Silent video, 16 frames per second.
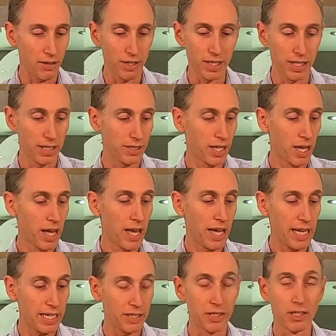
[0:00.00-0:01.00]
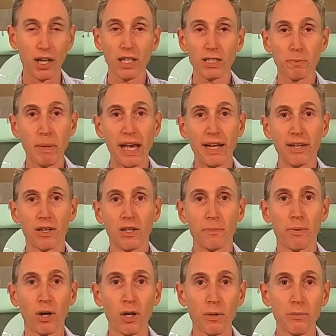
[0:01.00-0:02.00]
is it does bake on
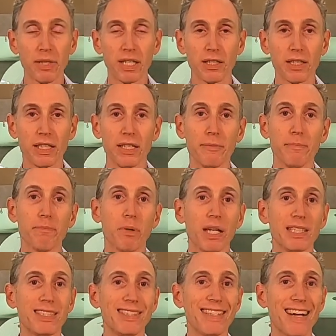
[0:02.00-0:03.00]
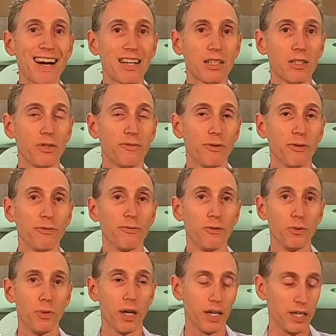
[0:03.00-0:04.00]
permanently, but it's not good for
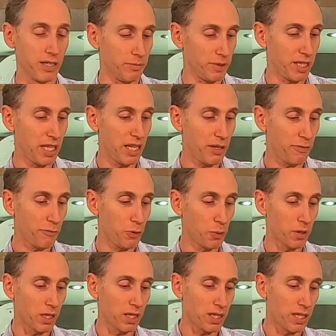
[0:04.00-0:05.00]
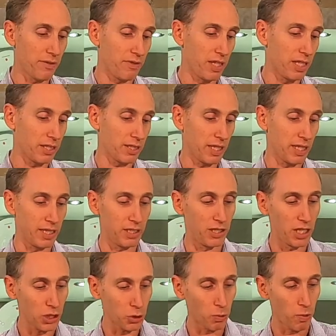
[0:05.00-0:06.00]
food items. If you were to leave this in a
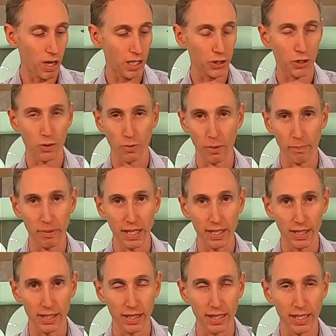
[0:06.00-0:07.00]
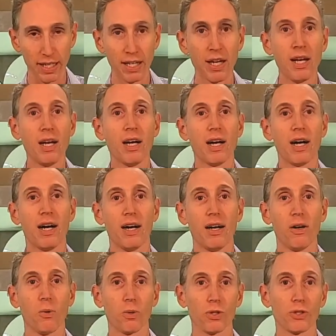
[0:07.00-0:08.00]
dishwasher repeatedly
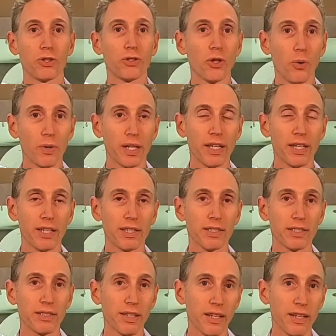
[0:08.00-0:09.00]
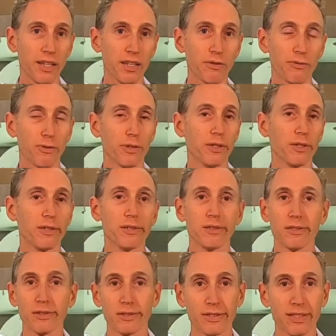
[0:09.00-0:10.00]
or soaking in a sink
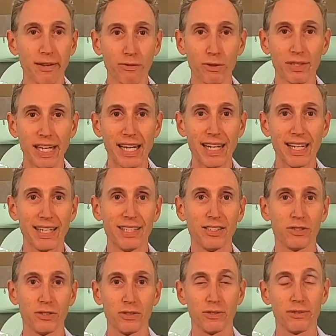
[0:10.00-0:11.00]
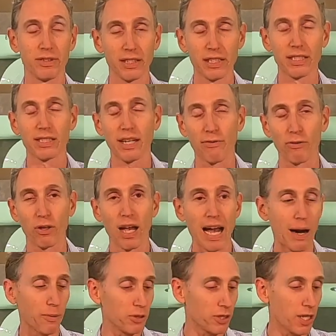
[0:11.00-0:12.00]
for several days or at least several
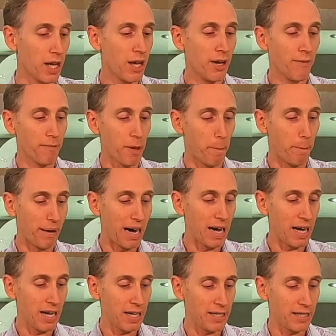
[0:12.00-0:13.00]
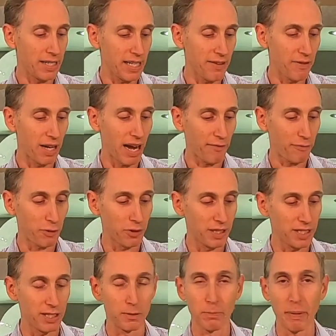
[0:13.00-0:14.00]
hours, the bond, even after
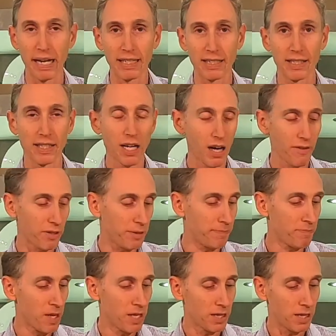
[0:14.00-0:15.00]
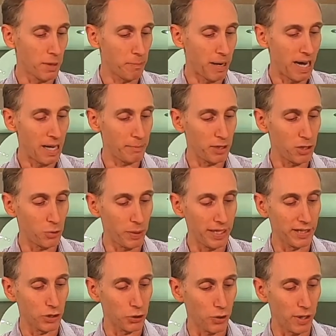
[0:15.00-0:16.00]
this is baked in the oven, the bond
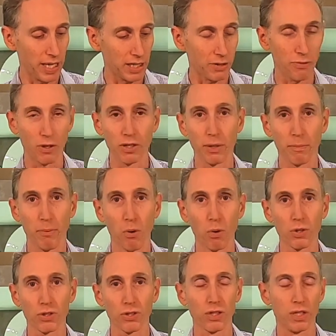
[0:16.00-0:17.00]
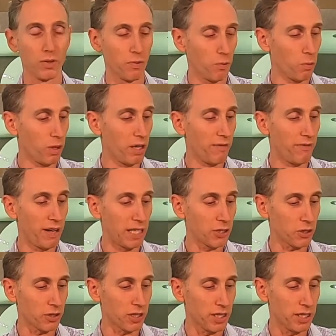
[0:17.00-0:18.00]
between the transfer and the porcelain would
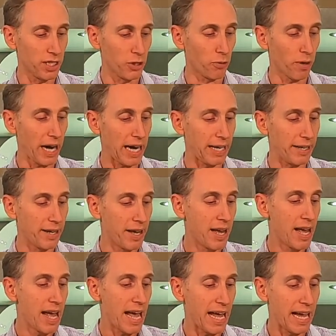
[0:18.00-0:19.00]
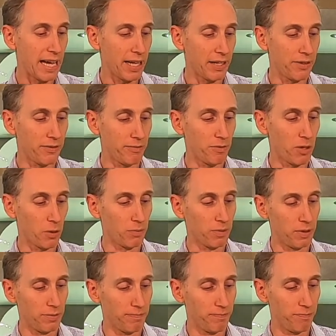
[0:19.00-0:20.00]
eventually degrade, and
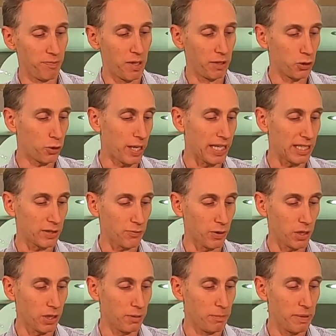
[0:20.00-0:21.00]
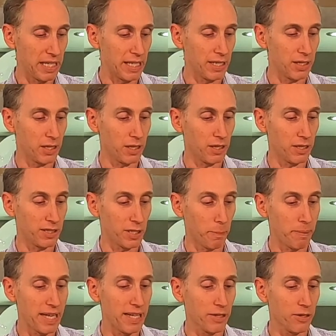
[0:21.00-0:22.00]
the transfer could begin to
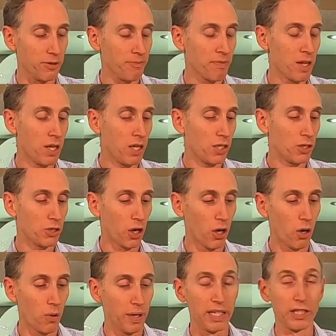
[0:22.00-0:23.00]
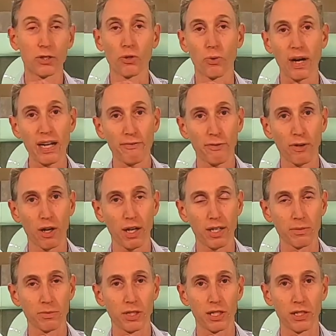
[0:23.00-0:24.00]
peel. So it's great for
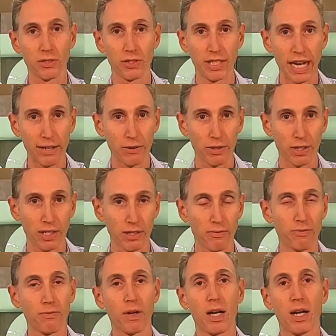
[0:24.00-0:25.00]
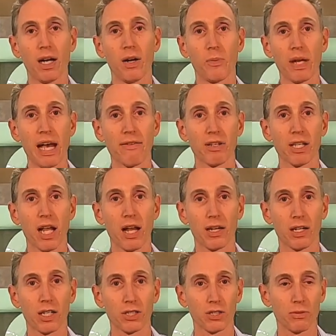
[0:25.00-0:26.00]
items that are decorative. We have a lot of
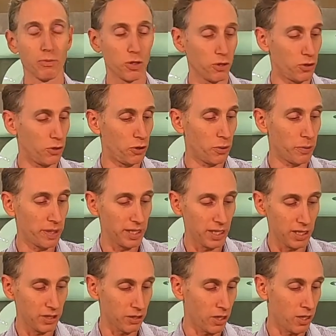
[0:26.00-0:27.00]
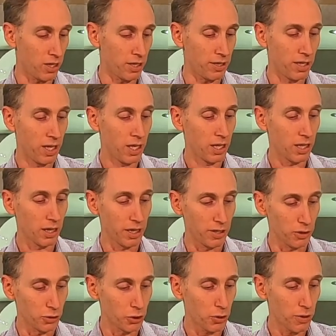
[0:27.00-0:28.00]
customers doing these on
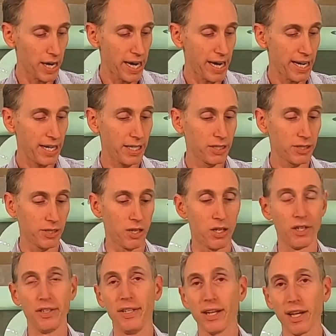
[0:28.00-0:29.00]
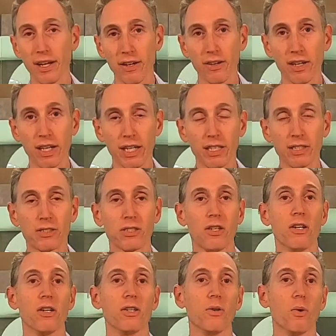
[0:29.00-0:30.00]
little trays, on night lights,
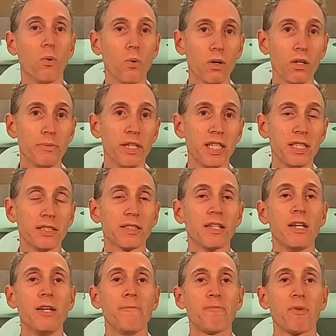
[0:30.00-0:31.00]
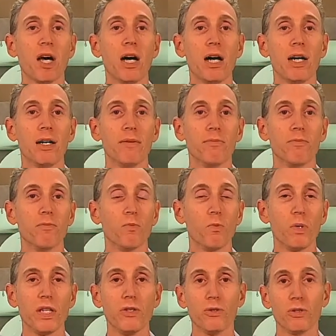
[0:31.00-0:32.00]
on ornaments.
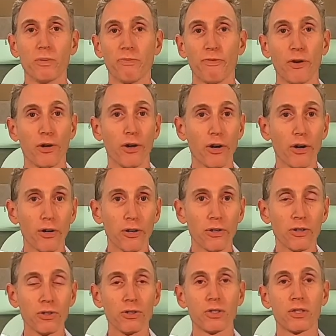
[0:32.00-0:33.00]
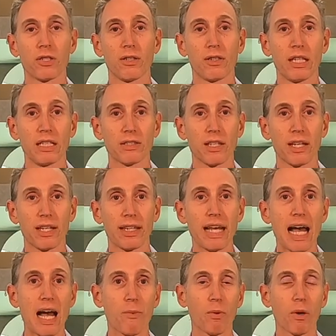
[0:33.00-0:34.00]
We use them for urns, things like
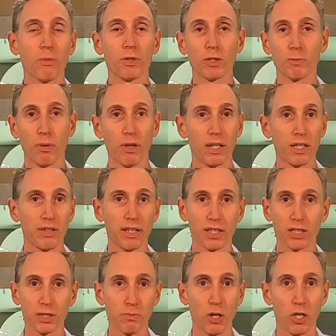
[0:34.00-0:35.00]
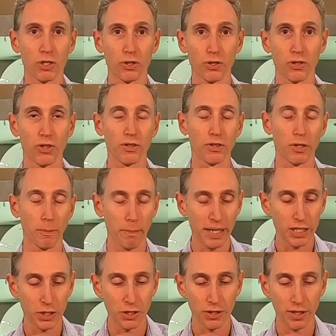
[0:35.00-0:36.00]
that, where we're just putting like a small circular
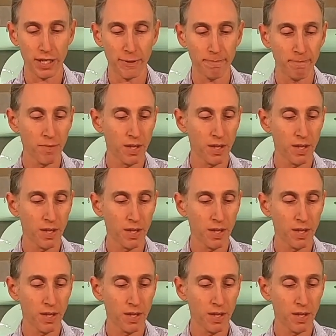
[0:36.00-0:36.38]
picture in.